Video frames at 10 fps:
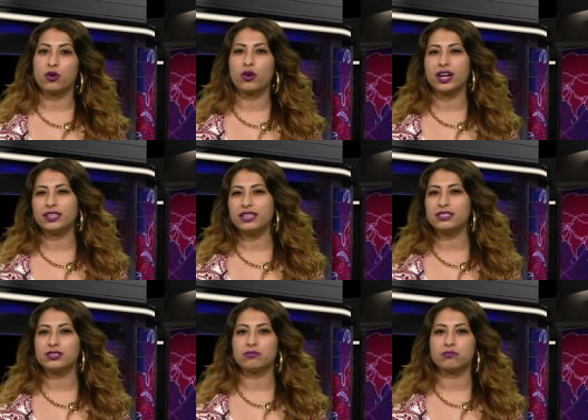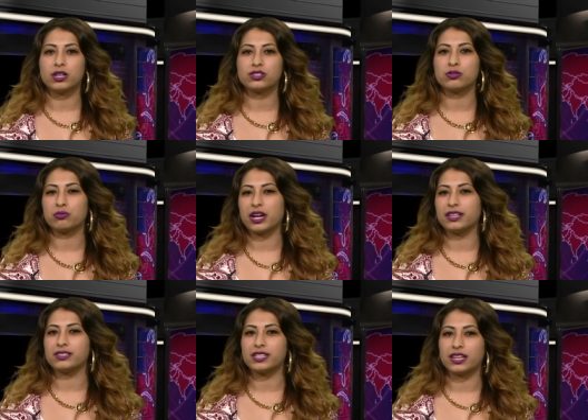or at least Russell
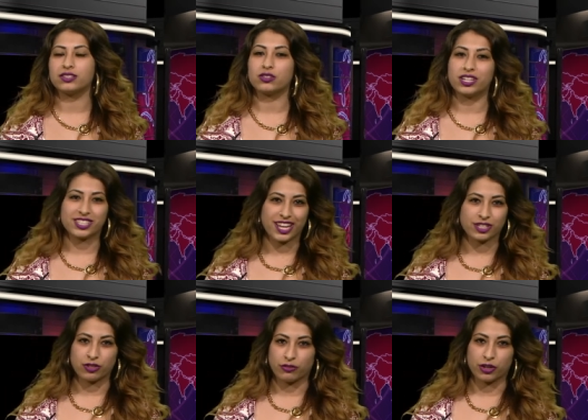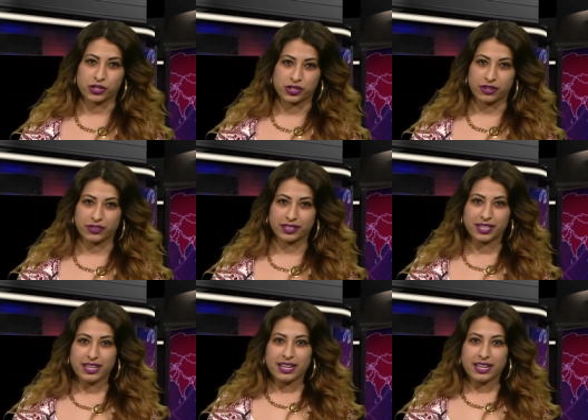Brand's Sanskrit tattoo version of it.